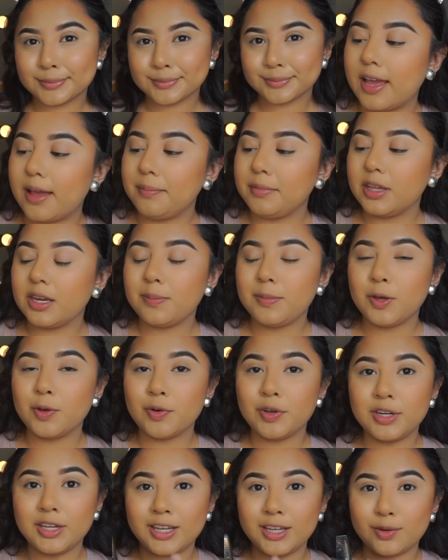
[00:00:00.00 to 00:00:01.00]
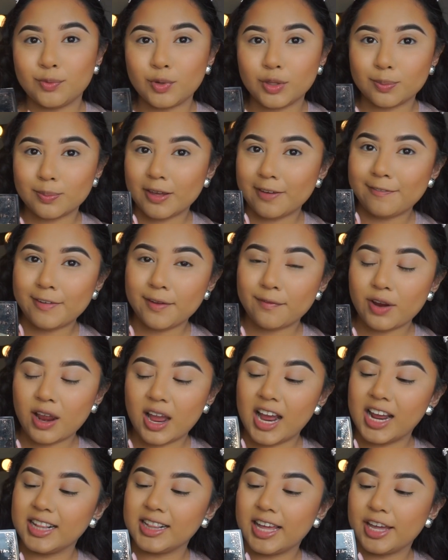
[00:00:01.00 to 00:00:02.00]
Now I'm going to be going in with my favorite
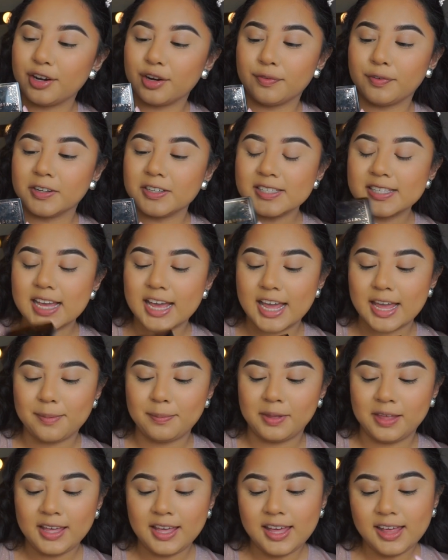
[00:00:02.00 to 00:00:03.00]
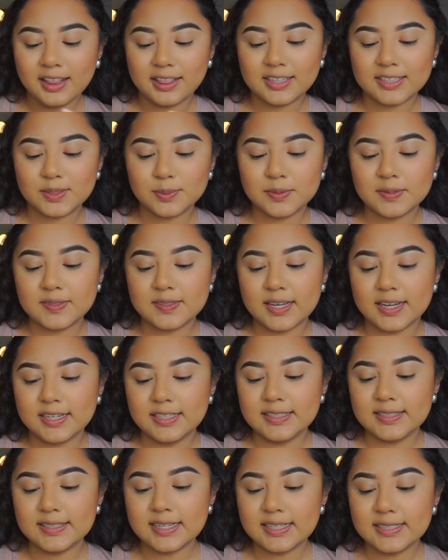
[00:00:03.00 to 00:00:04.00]
highlighter of all time. This one's
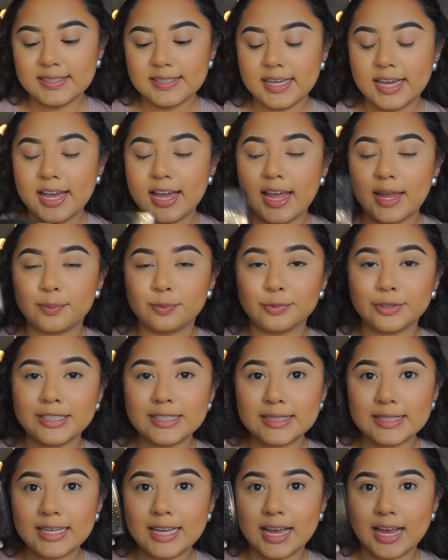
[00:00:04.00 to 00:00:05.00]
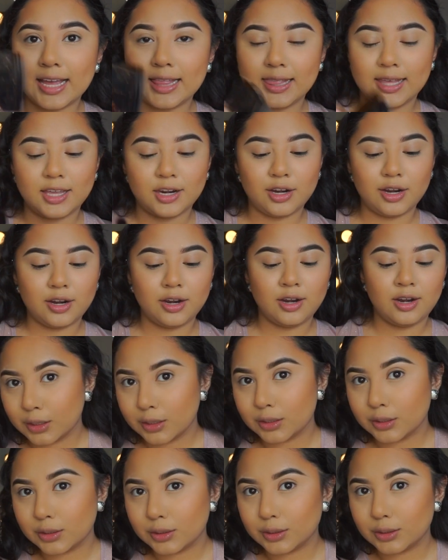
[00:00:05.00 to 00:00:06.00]
Anastasia Amrezy highlighter.
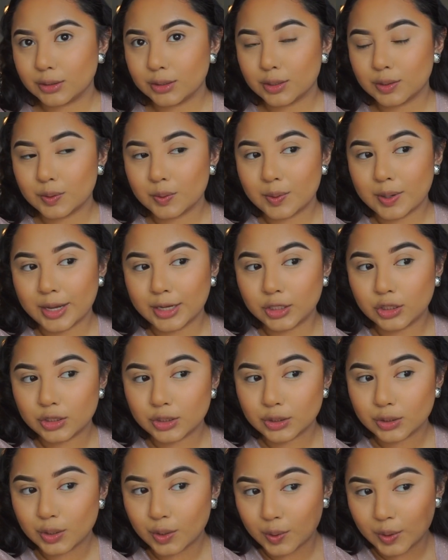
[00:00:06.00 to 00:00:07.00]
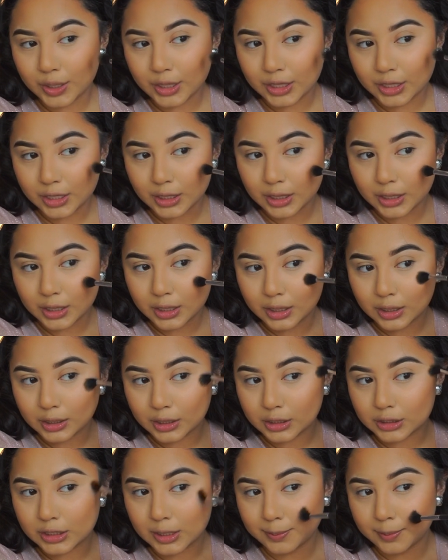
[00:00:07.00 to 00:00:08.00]
So I just go in
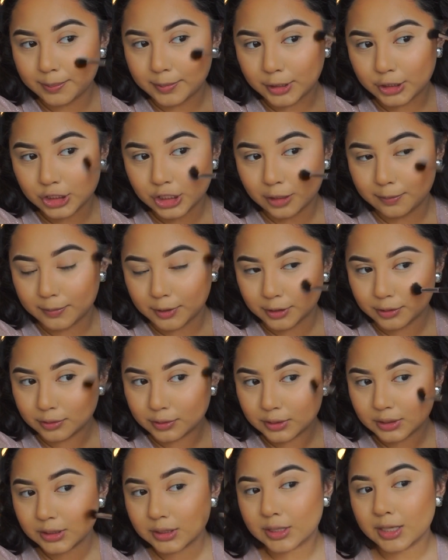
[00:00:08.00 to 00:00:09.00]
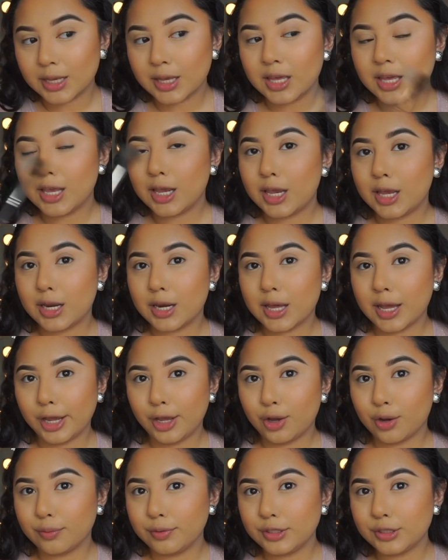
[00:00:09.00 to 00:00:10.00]
the top of my cheekbones, and
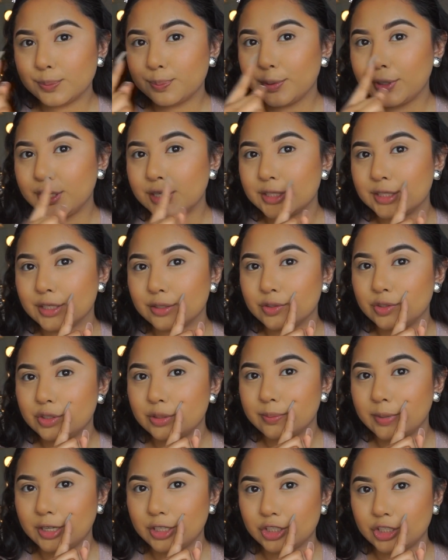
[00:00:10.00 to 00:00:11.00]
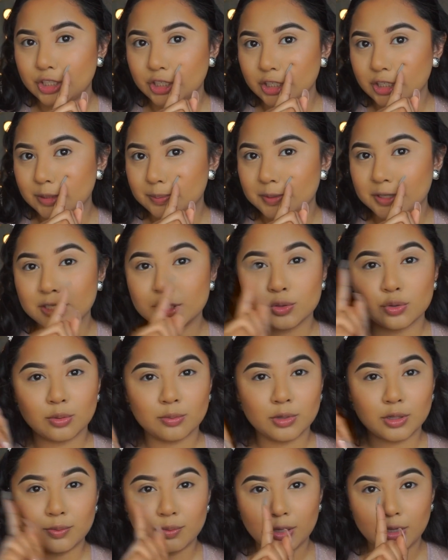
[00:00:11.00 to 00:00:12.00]
I always bring it down to my cheeks, because
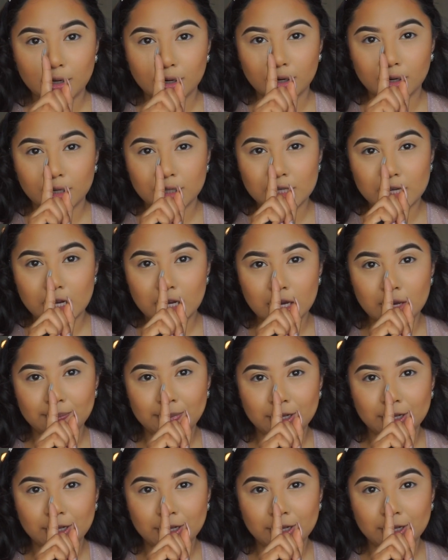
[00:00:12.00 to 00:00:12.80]
normally when you're taking a